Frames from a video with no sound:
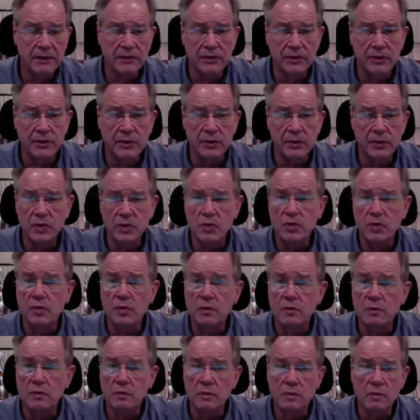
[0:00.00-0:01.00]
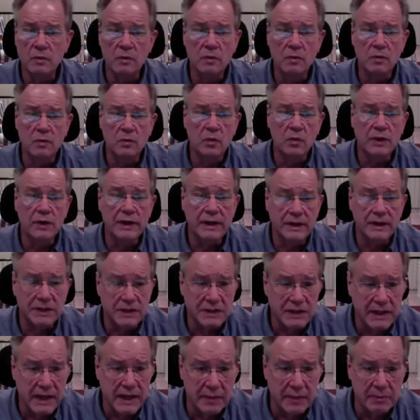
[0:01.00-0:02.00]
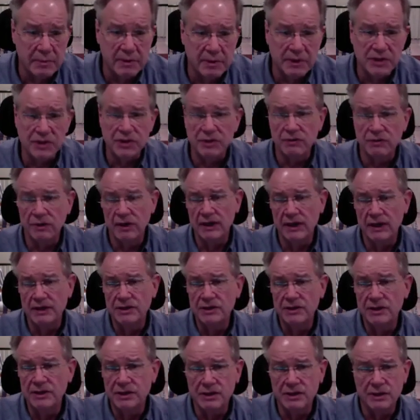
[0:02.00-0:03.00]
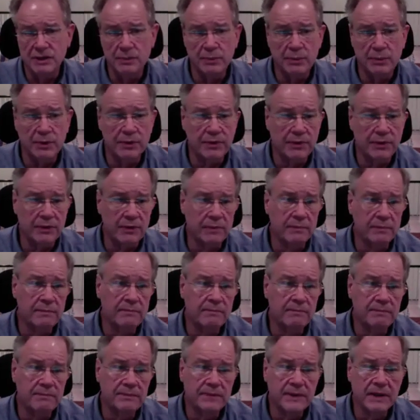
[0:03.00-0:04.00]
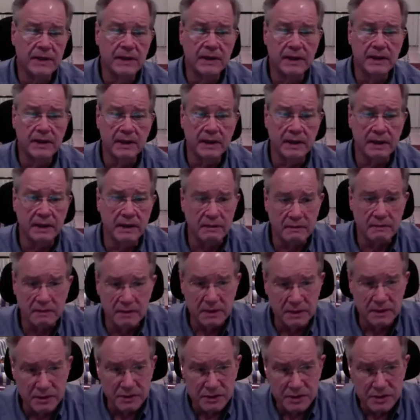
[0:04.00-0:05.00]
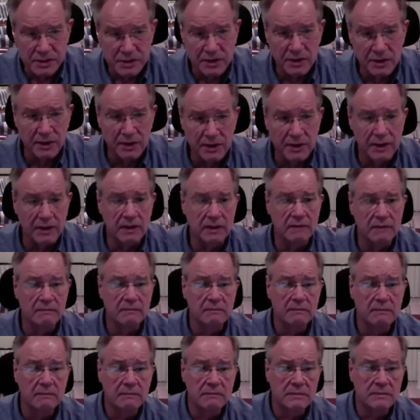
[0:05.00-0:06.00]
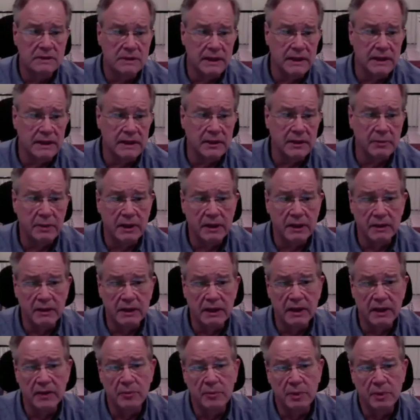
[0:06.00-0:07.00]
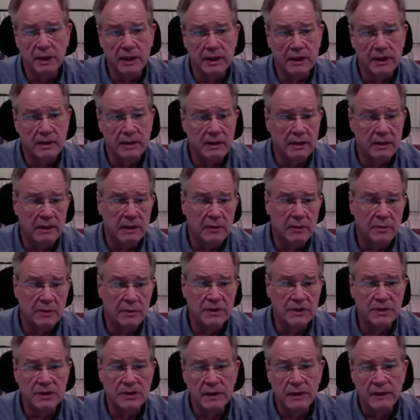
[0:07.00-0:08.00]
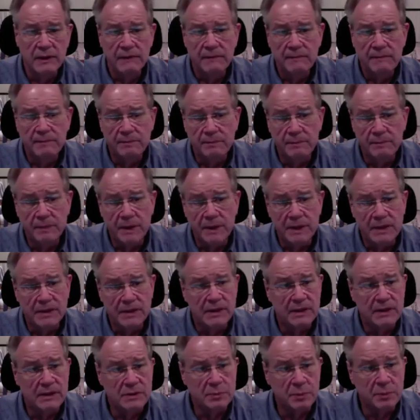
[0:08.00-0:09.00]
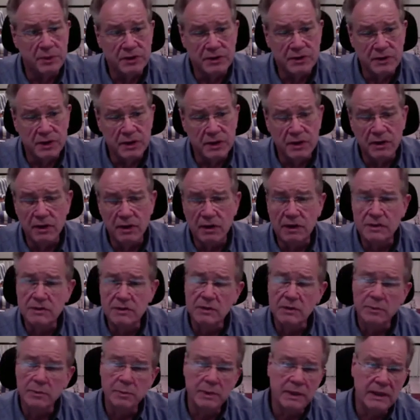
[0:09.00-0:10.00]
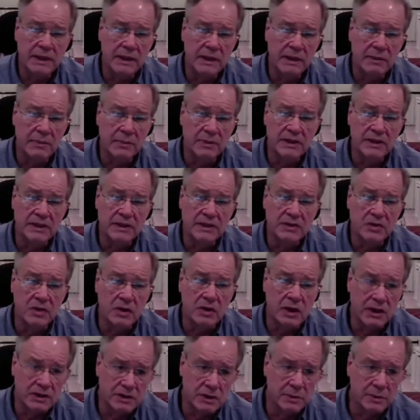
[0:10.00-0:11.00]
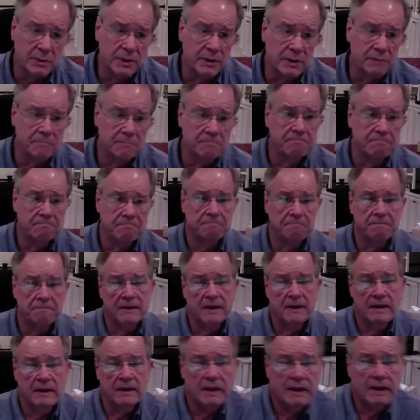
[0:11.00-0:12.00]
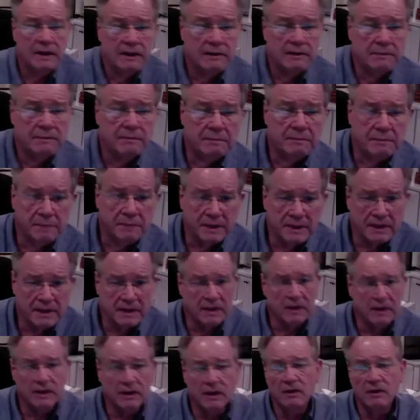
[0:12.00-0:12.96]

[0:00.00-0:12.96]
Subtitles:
So you reestablish your relationship with them in a concerted, say, email campaign. But this person could also be a potential customer. But